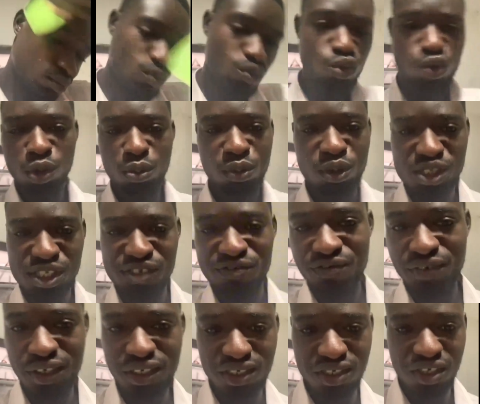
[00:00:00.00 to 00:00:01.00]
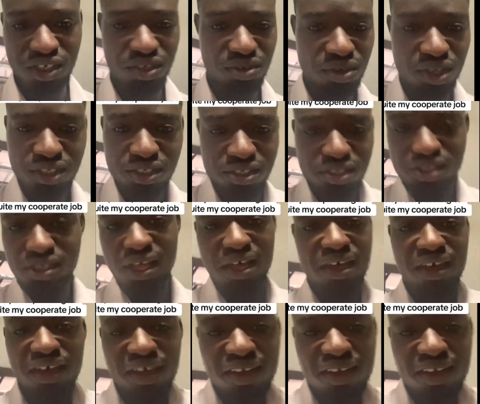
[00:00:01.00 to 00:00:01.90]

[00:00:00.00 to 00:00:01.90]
No motivation. You're just there.